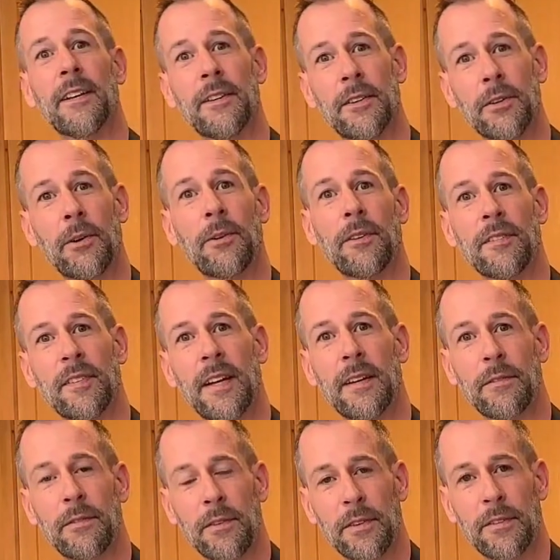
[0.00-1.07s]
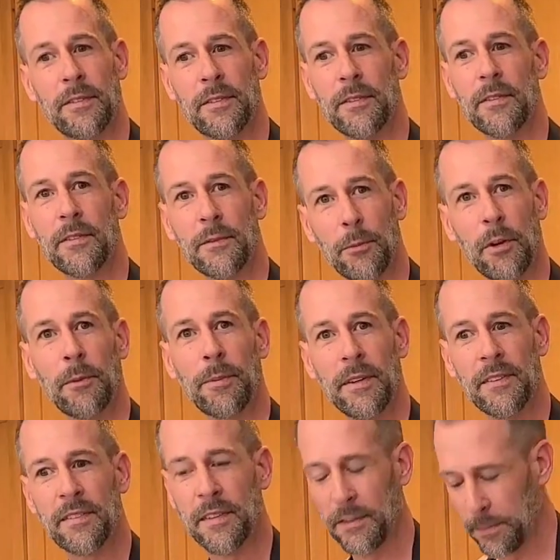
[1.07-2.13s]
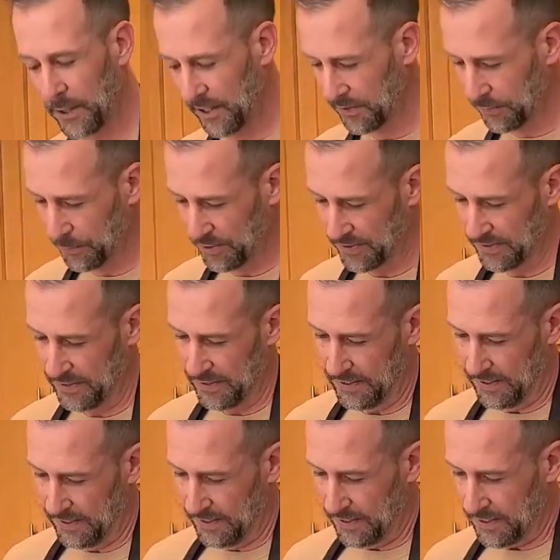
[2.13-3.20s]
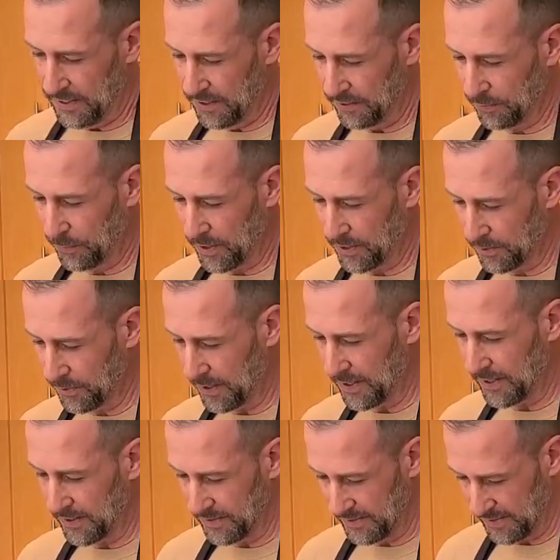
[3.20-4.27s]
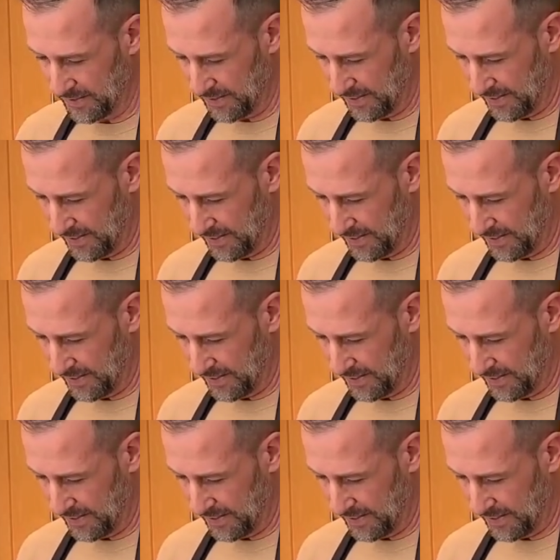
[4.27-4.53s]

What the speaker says: the goal is to have as small pieces as possible, you just want to